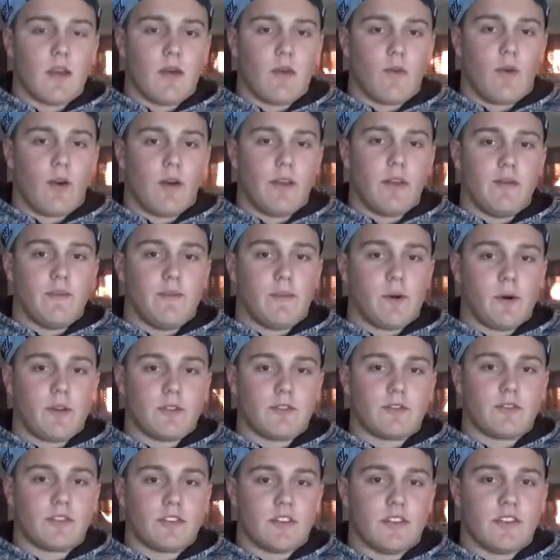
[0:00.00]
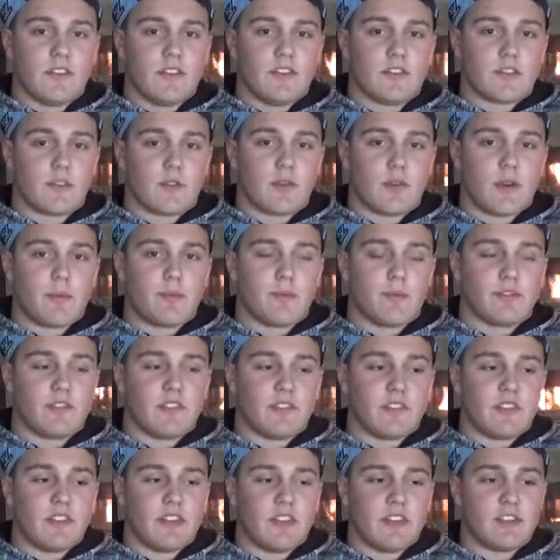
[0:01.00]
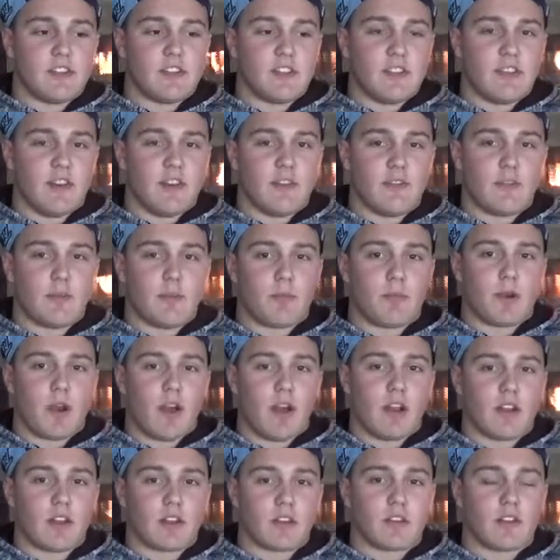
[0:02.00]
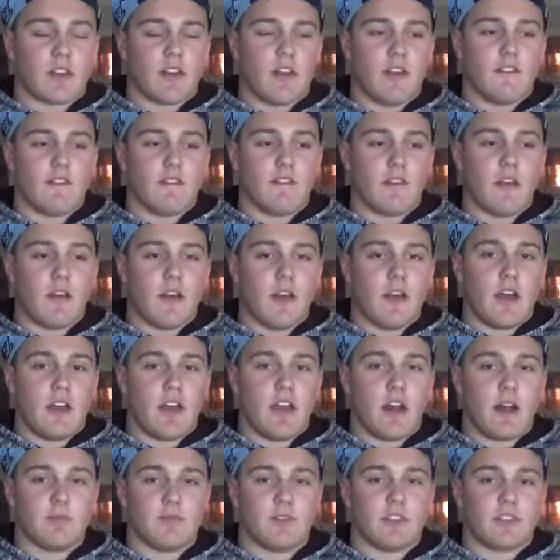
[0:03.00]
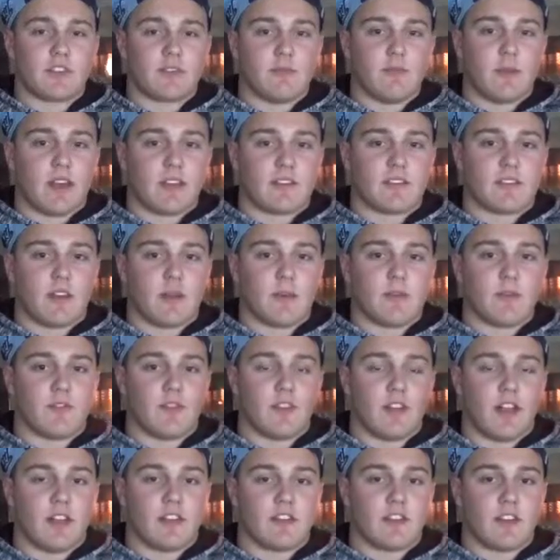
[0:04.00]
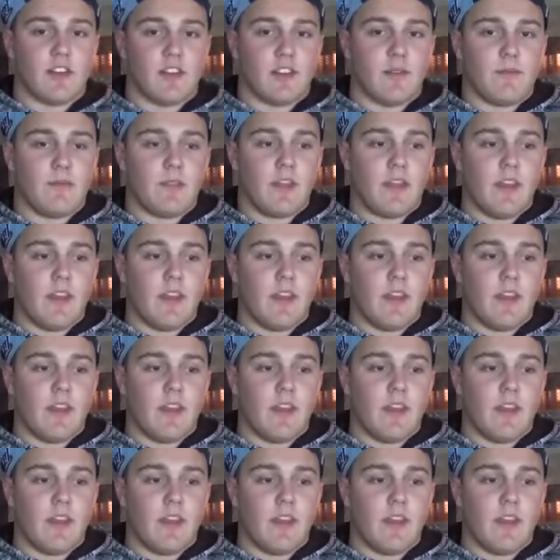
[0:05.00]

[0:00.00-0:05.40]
Well, impulse is a representation of the product of an object's mass times velocity.